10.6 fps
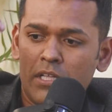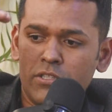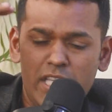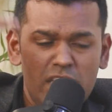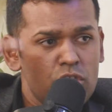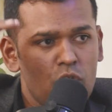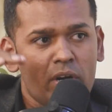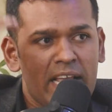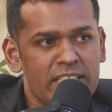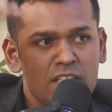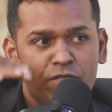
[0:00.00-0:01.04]
this
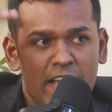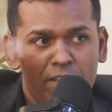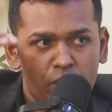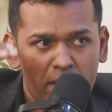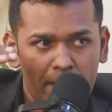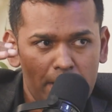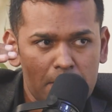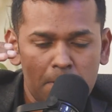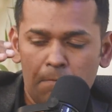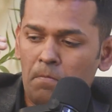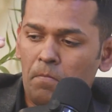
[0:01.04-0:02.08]
thought, as it vibrates,